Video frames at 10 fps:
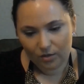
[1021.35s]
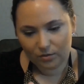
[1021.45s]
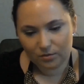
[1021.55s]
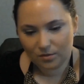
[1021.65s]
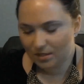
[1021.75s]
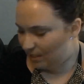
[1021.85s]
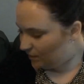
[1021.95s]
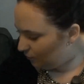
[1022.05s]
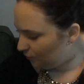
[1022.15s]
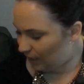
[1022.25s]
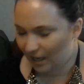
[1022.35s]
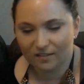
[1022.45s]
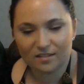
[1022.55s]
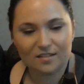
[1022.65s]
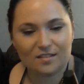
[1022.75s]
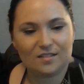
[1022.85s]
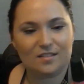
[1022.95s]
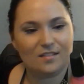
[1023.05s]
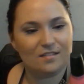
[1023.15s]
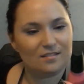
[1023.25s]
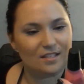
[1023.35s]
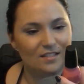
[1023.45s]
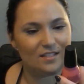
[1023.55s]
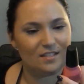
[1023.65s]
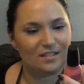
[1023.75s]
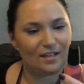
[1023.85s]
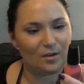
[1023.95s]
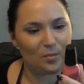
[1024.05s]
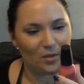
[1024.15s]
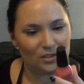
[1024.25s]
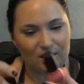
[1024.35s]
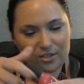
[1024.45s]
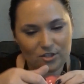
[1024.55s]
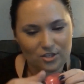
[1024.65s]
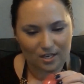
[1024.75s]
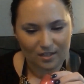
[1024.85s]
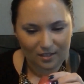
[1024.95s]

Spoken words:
Oh, Sinful Colors. It's a nail polish.